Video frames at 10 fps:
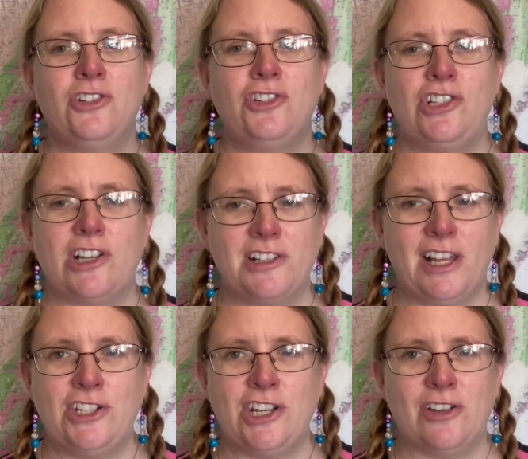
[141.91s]
Just
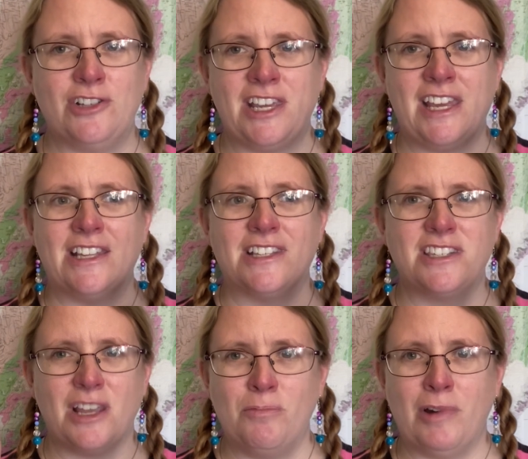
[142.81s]
like GOC, it's
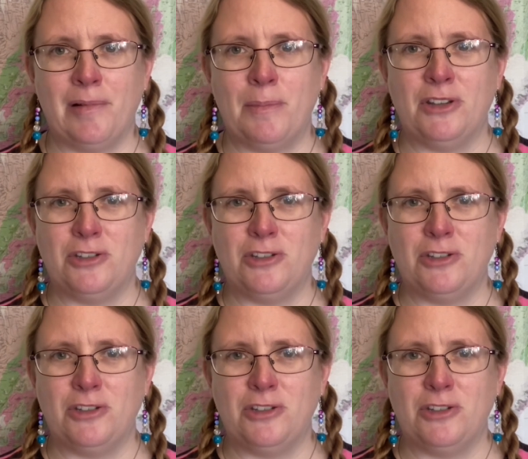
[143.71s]
somewhere in